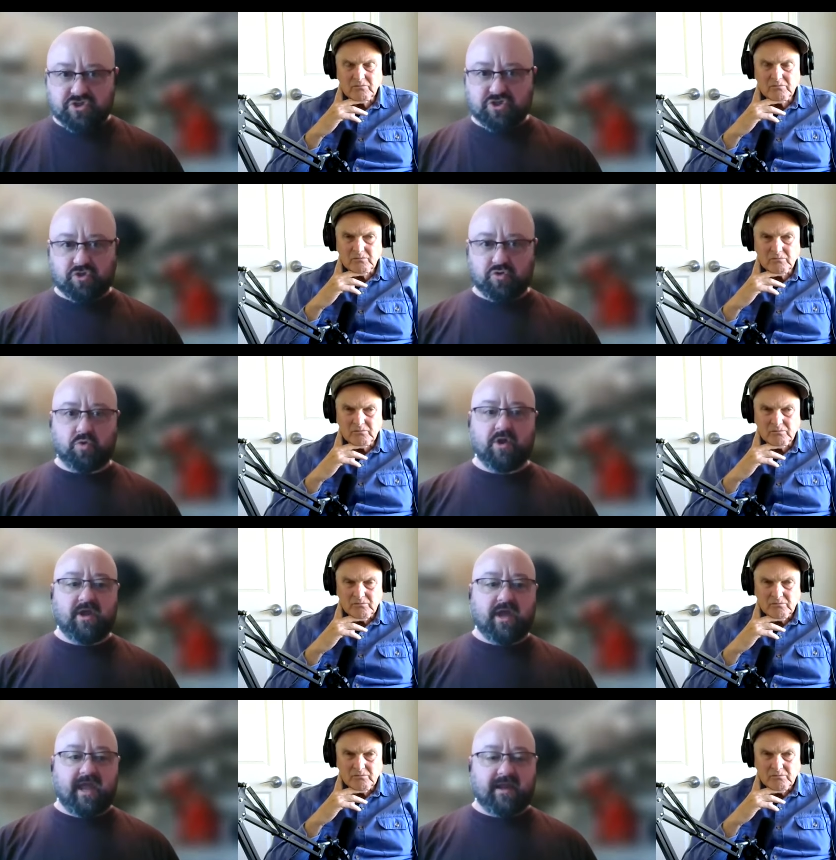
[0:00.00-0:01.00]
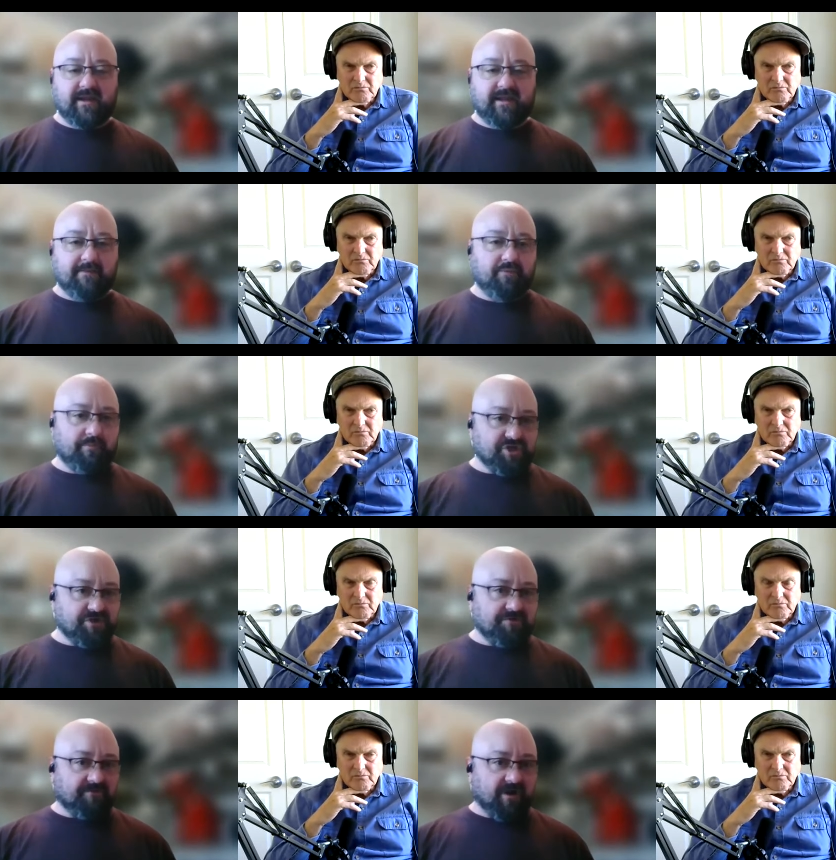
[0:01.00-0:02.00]
Speaker 1: to and get
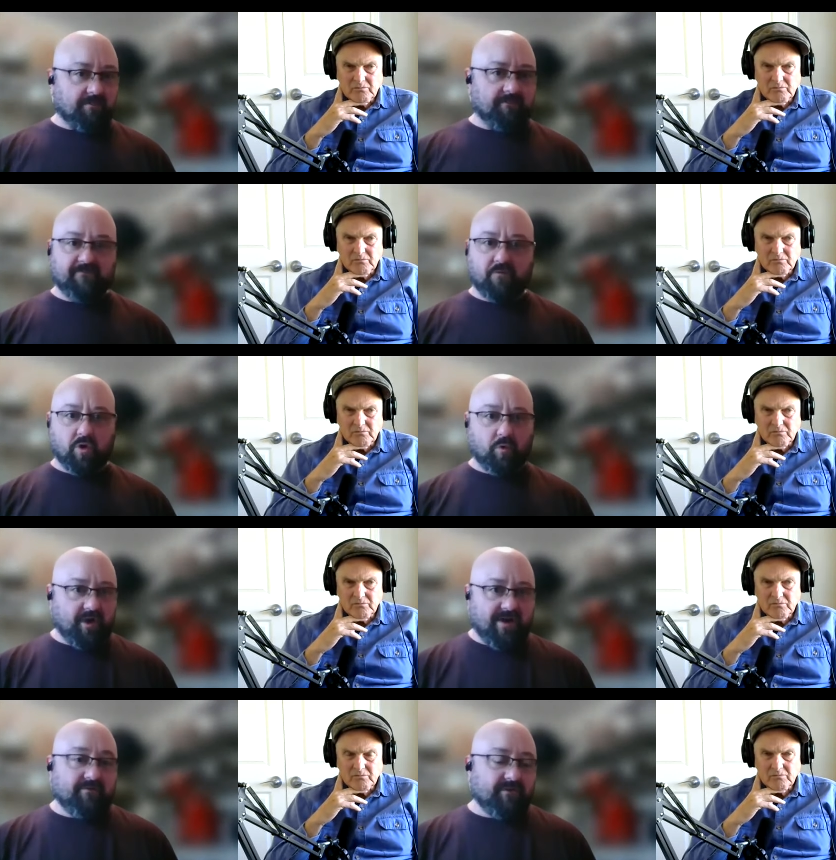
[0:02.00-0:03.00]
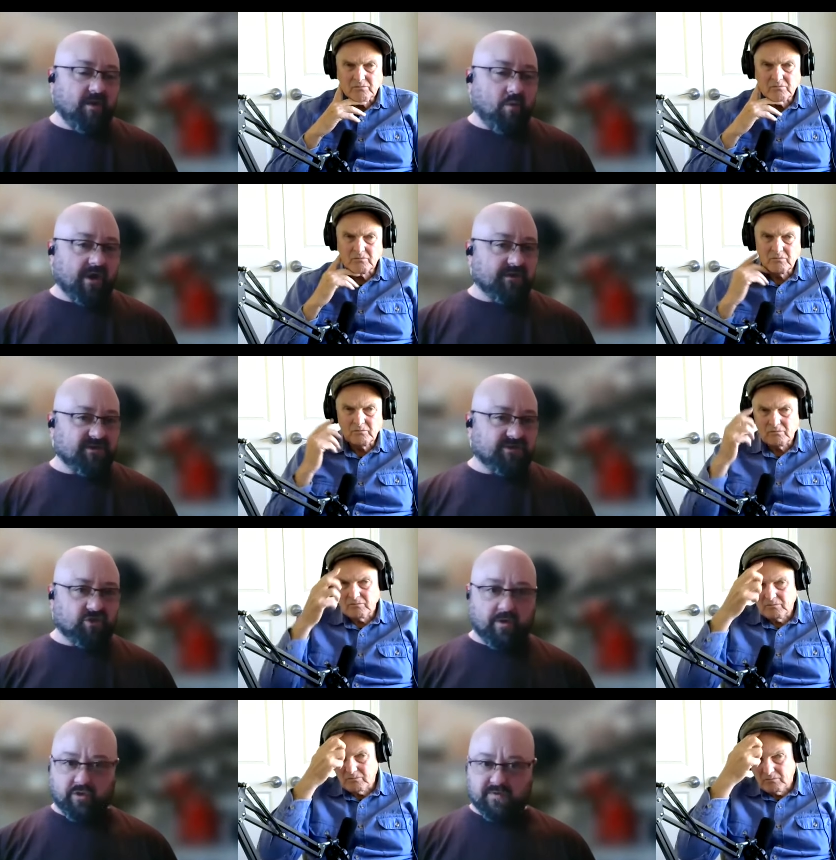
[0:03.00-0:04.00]
permission from for whatever they wanted to do,
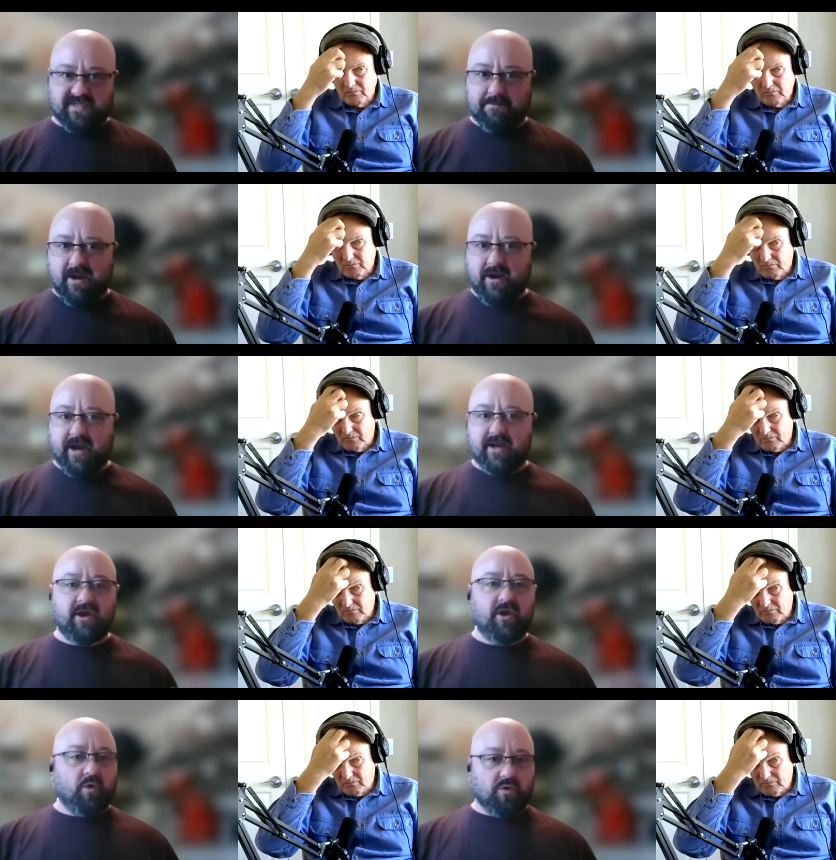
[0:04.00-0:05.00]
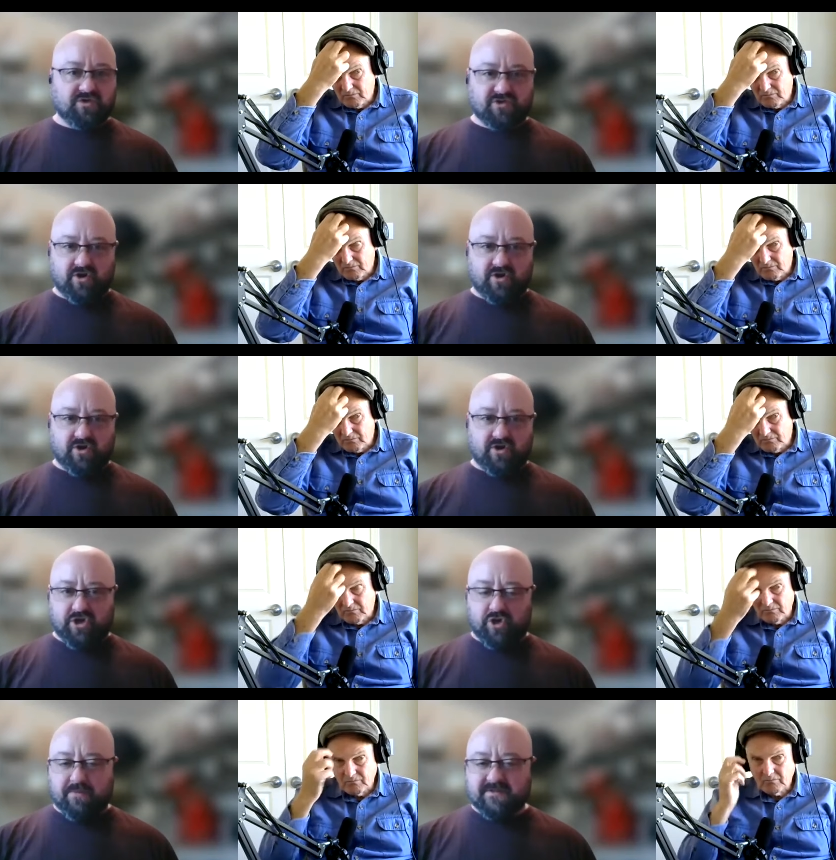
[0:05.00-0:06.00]
whether it was get married or start a
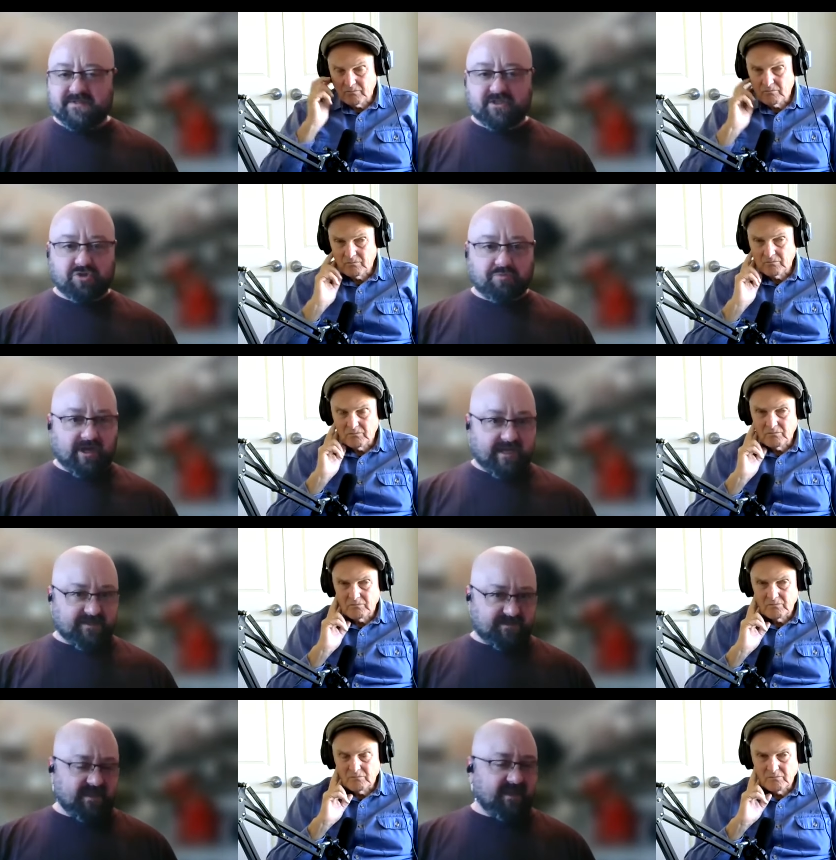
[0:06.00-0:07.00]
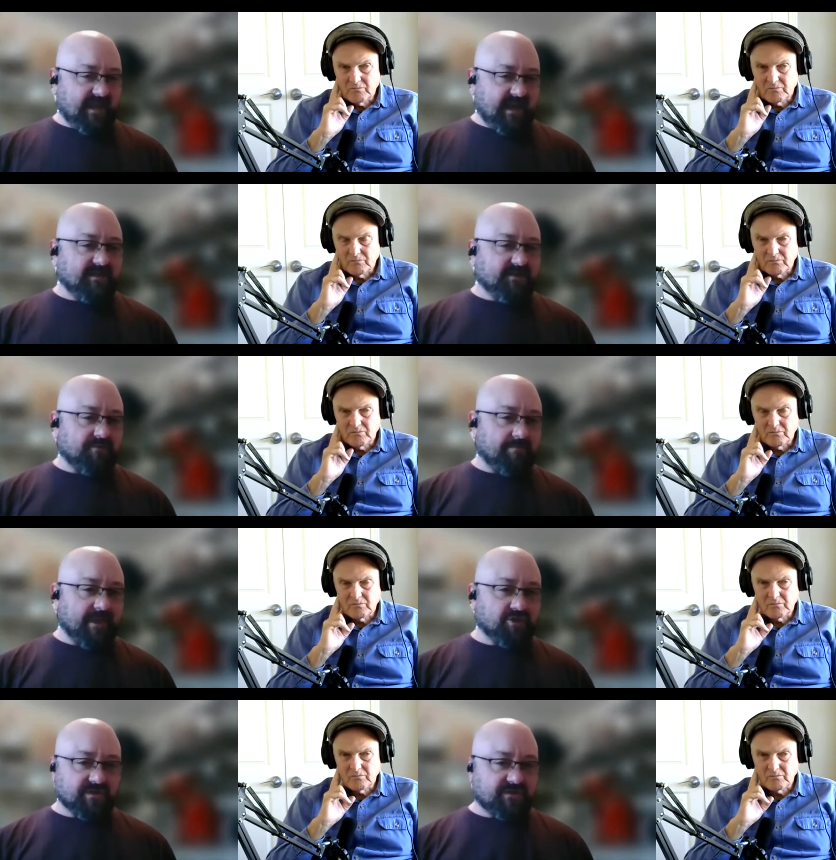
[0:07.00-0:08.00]
new business enterprise. Any sort of a major
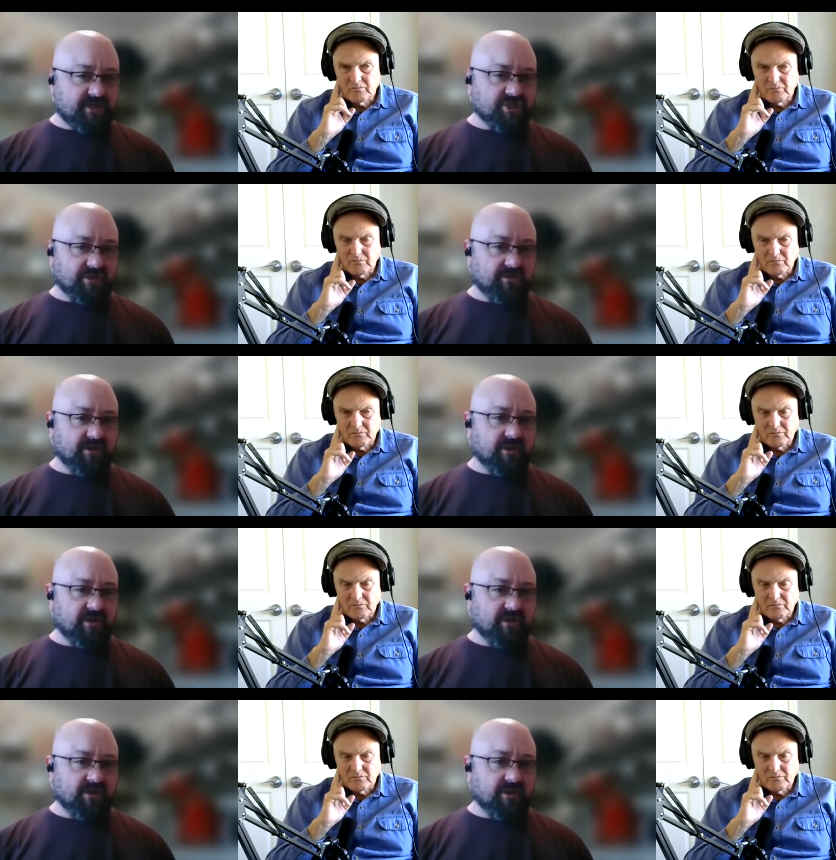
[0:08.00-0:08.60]
decision